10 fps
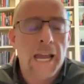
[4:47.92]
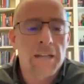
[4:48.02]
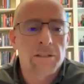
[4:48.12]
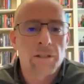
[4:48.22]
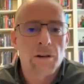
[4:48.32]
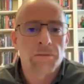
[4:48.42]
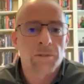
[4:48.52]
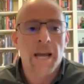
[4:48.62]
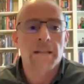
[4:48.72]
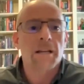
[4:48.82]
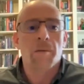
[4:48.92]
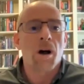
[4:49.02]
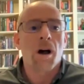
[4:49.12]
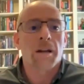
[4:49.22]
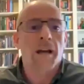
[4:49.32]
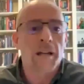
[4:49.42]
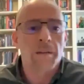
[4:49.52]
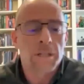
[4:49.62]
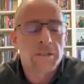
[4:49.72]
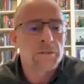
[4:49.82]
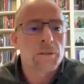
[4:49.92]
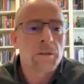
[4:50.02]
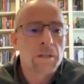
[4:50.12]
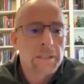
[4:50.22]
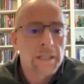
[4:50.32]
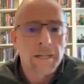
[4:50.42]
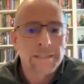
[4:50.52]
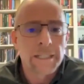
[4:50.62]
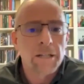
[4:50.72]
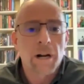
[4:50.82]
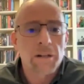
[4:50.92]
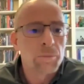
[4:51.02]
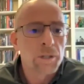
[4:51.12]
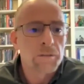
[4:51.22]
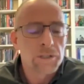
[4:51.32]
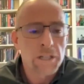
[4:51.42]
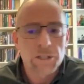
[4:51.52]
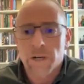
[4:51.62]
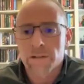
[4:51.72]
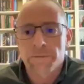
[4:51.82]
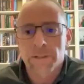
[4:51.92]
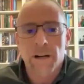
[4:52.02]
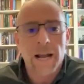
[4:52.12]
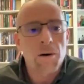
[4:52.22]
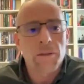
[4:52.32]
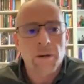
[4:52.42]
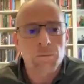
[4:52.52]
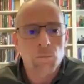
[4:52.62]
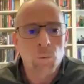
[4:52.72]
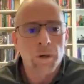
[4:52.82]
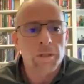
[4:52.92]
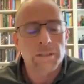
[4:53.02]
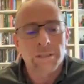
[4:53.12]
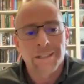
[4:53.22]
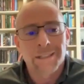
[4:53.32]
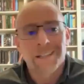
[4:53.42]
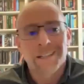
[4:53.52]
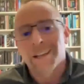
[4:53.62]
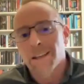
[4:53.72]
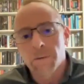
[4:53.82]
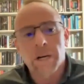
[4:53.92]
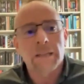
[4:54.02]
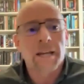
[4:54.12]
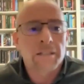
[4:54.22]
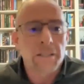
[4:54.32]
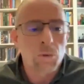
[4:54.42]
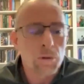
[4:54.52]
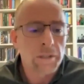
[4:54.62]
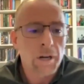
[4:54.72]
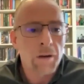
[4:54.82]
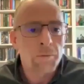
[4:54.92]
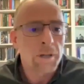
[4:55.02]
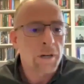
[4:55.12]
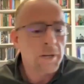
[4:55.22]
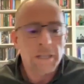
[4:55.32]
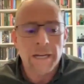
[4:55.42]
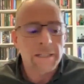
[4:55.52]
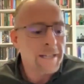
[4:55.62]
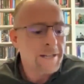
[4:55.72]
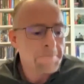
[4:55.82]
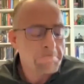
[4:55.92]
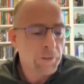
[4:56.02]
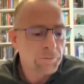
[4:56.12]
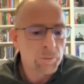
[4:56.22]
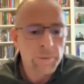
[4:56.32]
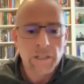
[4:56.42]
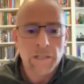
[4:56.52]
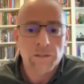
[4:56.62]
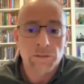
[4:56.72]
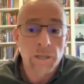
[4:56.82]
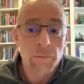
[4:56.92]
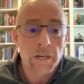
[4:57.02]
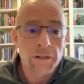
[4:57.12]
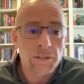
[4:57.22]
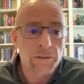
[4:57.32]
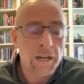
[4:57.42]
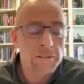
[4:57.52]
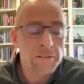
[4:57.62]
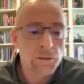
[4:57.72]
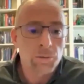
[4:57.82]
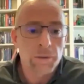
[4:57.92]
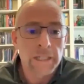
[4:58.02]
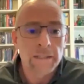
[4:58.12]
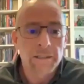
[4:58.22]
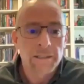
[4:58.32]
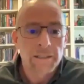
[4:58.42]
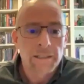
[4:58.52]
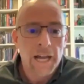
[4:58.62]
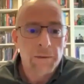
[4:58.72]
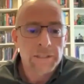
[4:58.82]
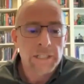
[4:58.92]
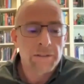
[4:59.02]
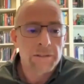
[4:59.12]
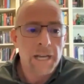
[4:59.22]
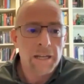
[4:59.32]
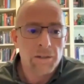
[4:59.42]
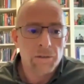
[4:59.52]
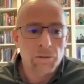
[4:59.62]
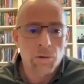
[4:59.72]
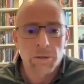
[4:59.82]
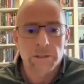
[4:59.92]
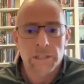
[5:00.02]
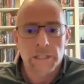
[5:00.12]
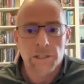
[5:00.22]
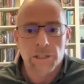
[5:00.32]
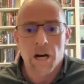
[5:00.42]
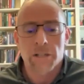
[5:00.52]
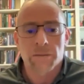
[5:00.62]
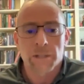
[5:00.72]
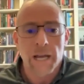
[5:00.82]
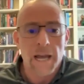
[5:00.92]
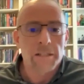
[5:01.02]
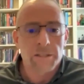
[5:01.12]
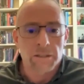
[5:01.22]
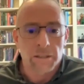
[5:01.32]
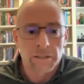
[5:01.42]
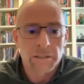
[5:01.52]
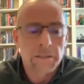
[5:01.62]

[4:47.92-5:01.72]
And so from that time on, I had been just uh, digging around in the book of Judges, trying to figure out how all that worked. And then when I landed at Gordon Conwell, or when I landed at um, Reformed Theological Seminary in 2003, I was given that course to teach Joshua to Esther.